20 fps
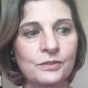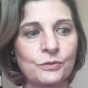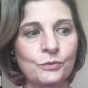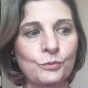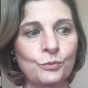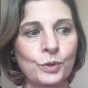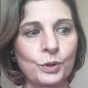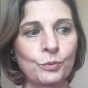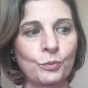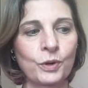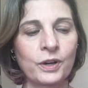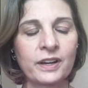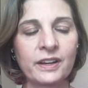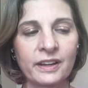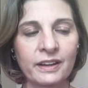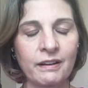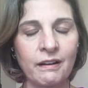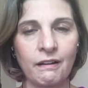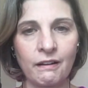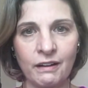We're
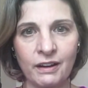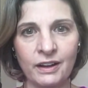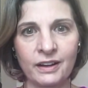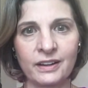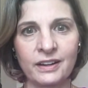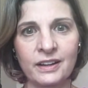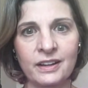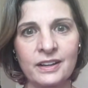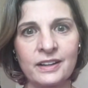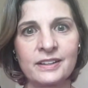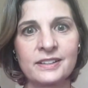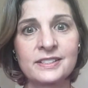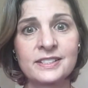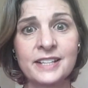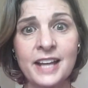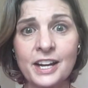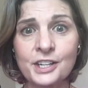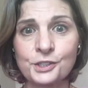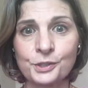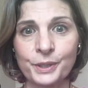working on
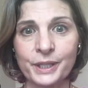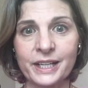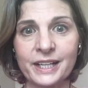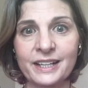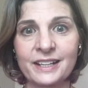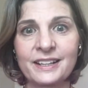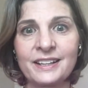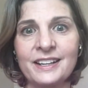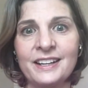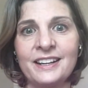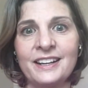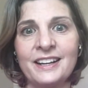scheduling